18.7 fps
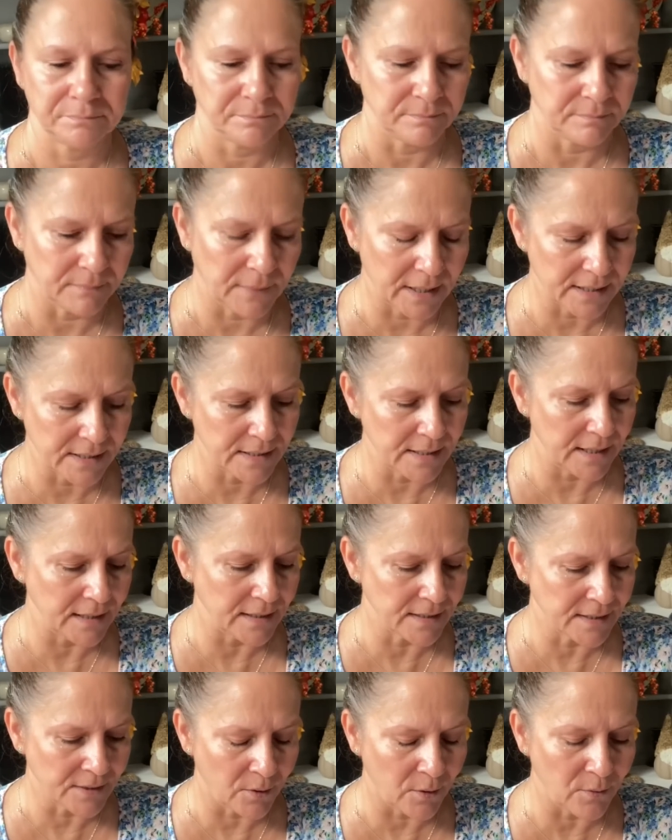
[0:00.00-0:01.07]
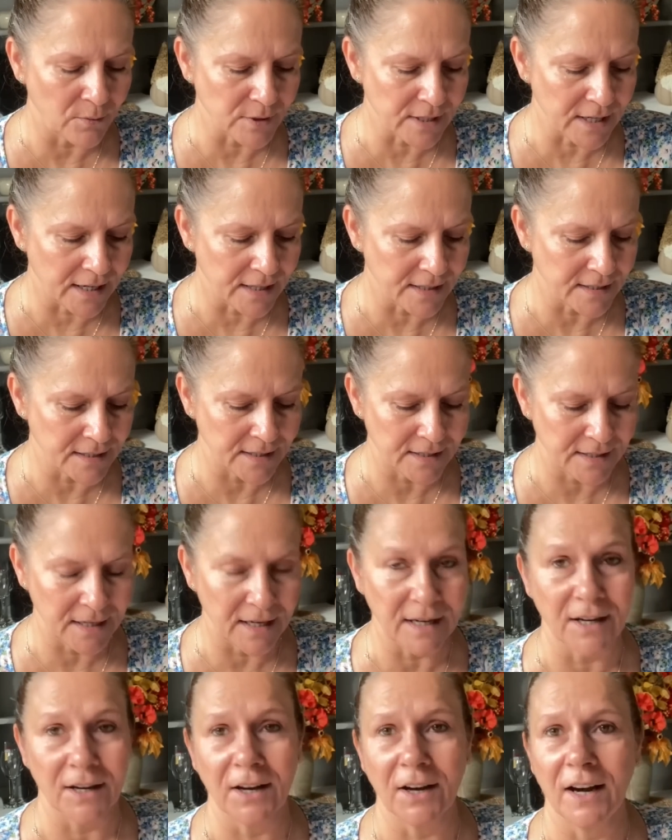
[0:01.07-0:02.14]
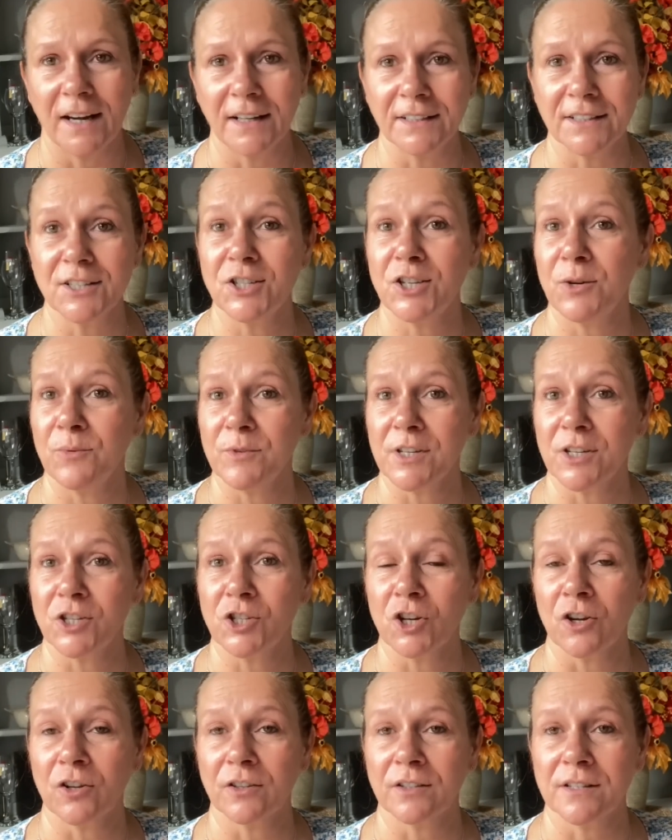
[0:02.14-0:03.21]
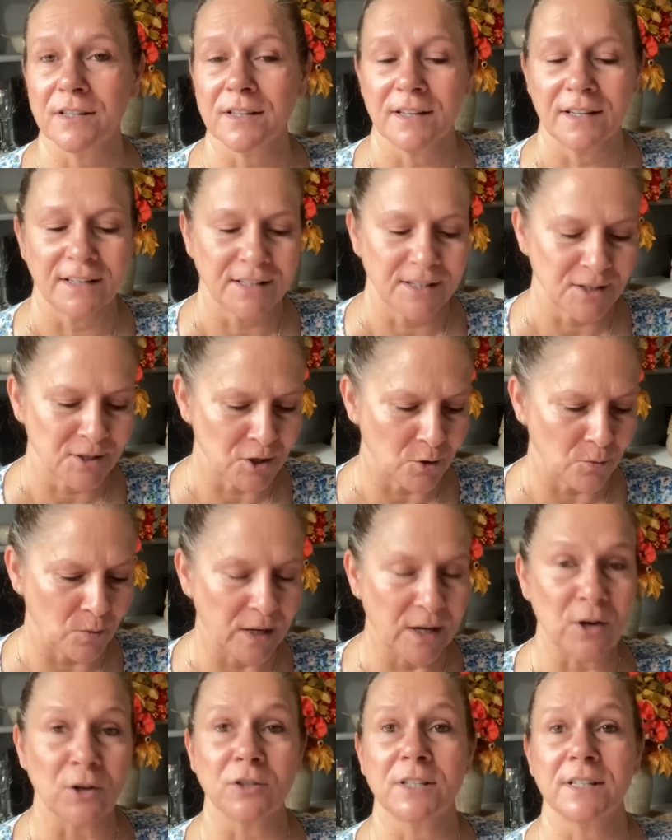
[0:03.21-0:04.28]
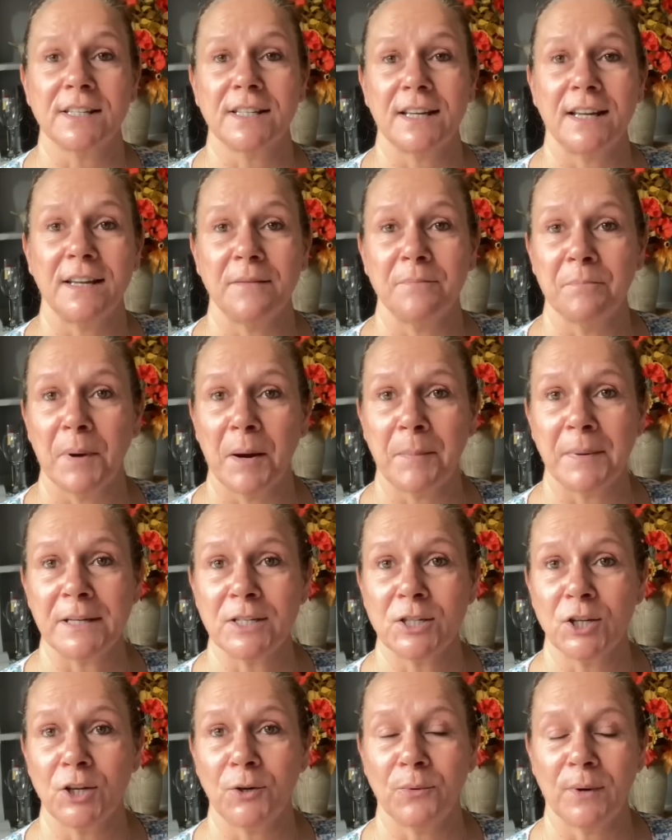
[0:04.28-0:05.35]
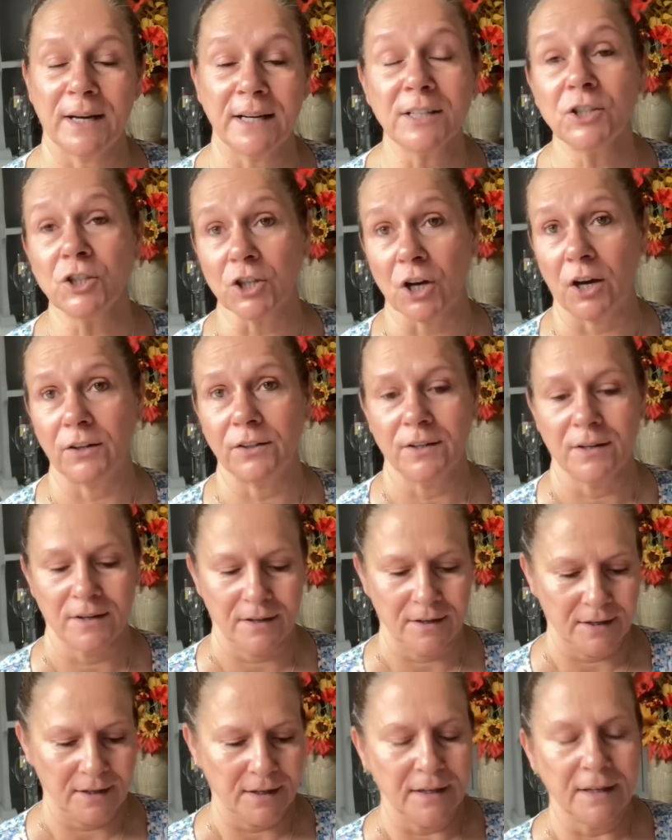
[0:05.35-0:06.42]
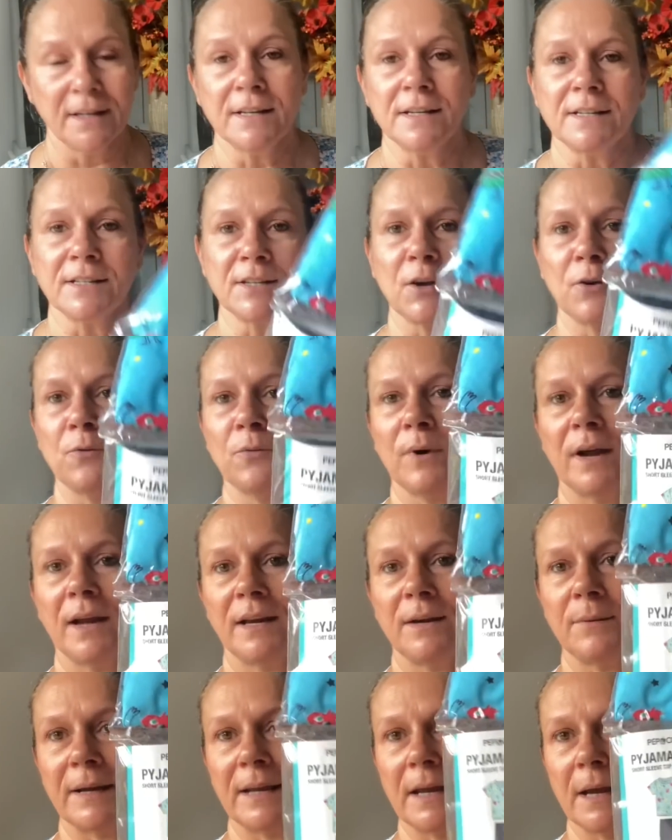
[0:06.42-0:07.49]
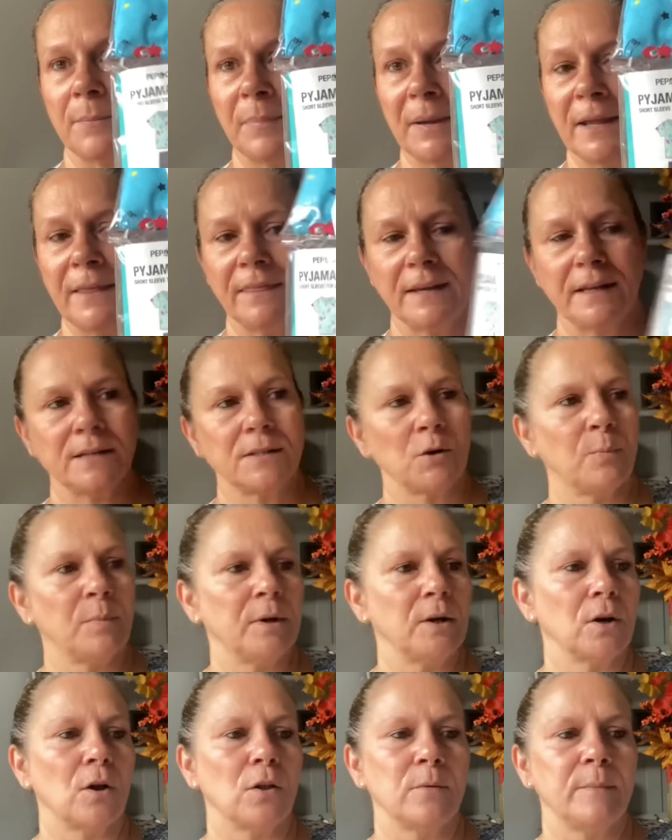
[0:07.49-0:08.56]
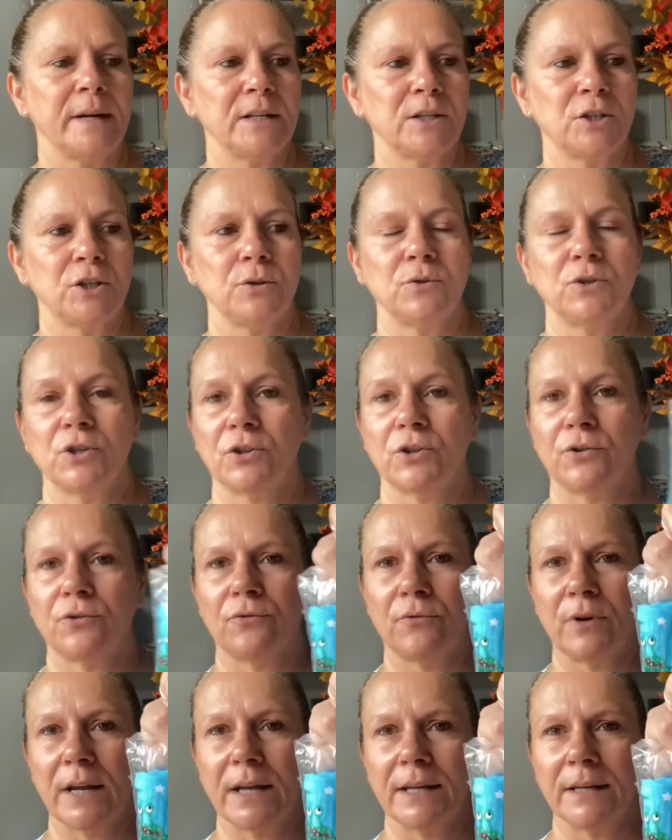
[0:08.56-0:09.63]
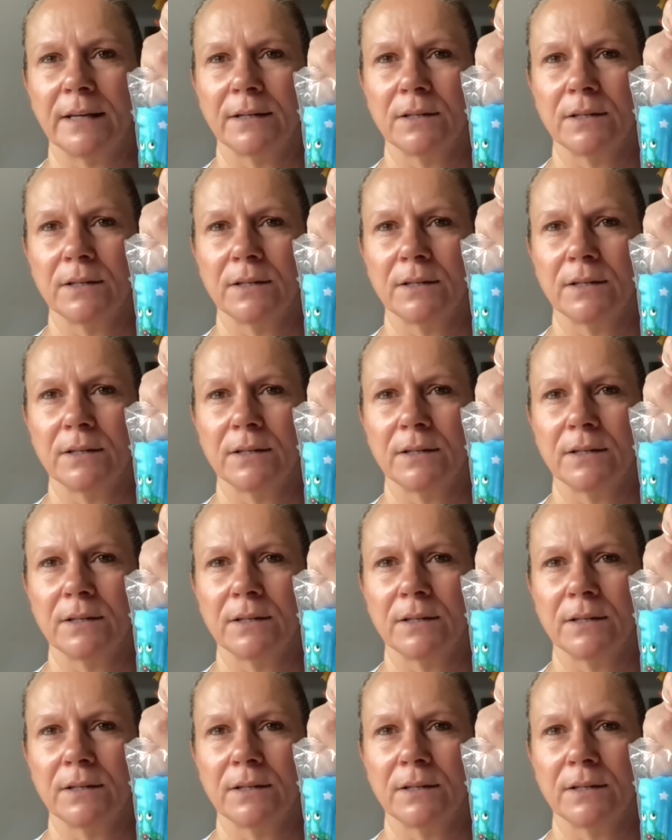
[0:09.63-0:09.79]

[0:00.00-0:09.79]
magazine. So it was nice to see her, and she was at John's, so we got to see Babby too, and John. So anyway, I picked these up and I got them in a 2 to 3,